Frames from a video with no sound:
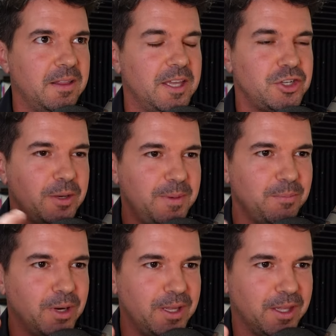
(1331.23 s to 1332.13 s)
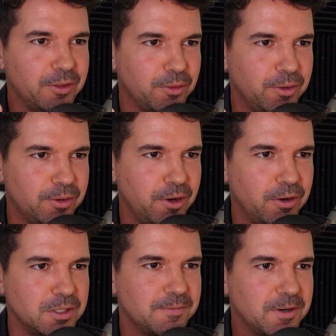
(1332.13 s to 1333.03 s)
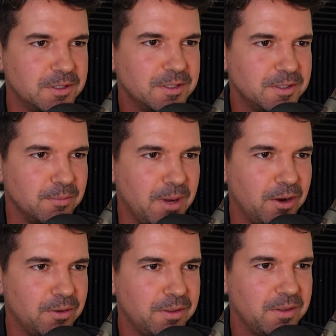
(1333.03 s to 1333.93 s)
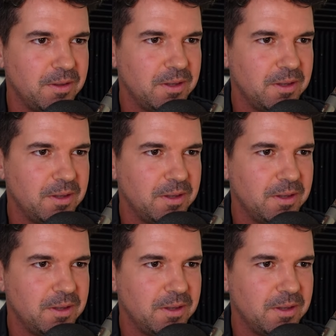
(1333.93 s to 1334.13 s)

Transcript: they should be breathing through their nose versus their mouth.